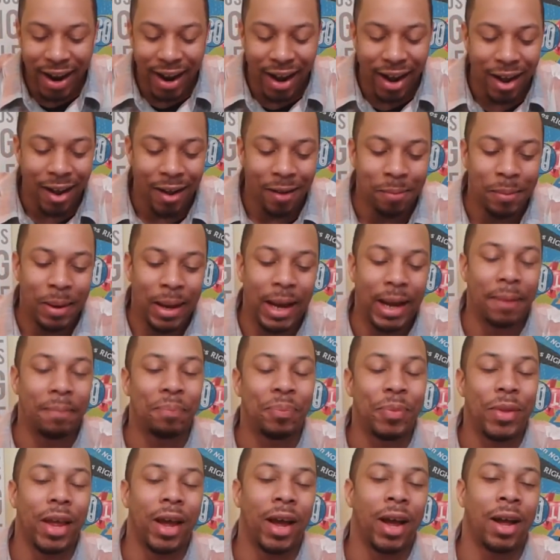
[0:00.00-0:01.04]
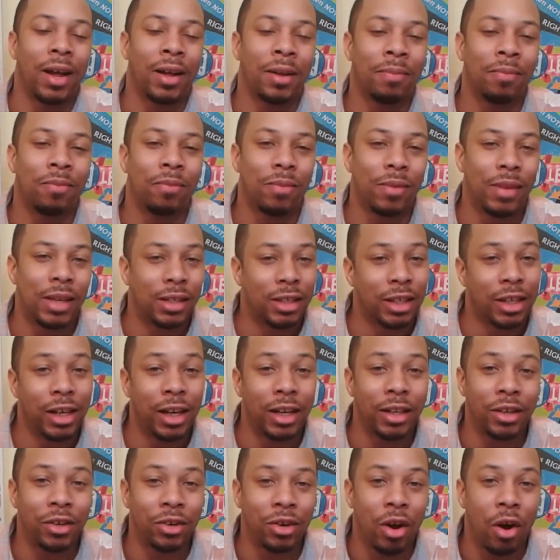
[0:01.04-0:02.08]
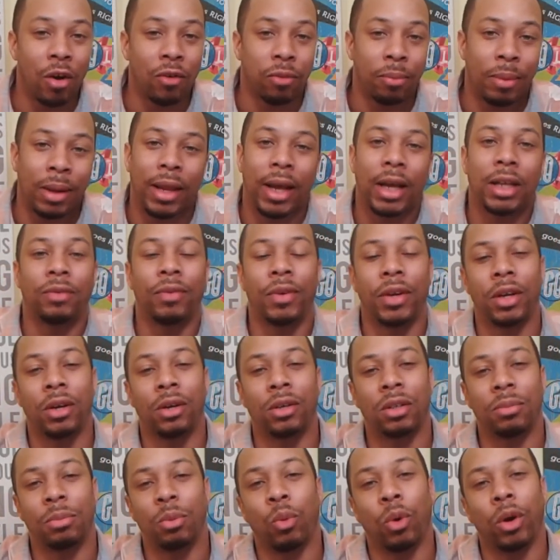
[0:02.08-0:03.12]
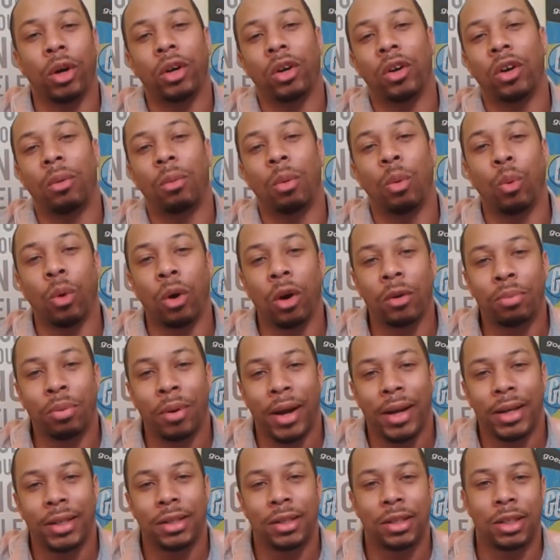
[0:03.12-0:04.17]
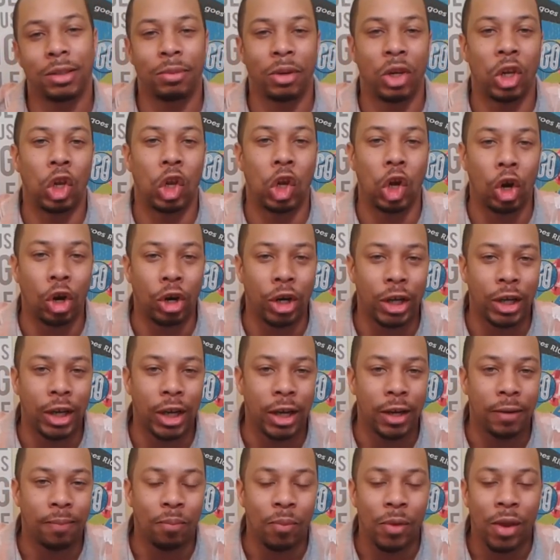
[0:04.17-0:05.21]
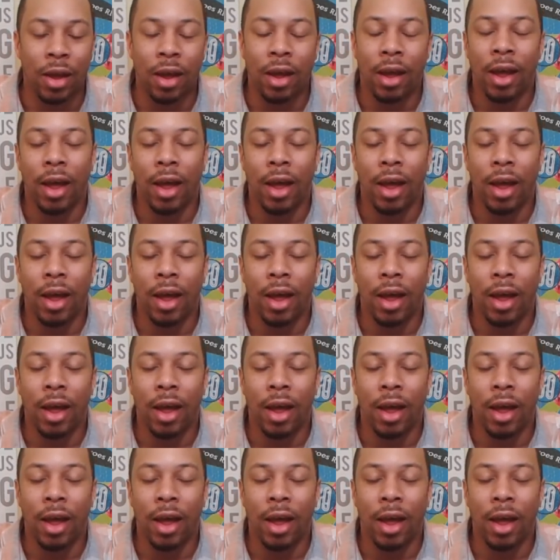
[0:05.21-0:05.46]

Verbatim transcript: oh man, um, clearly, you know, from my last videos, I've been working my WordPress, been learning it,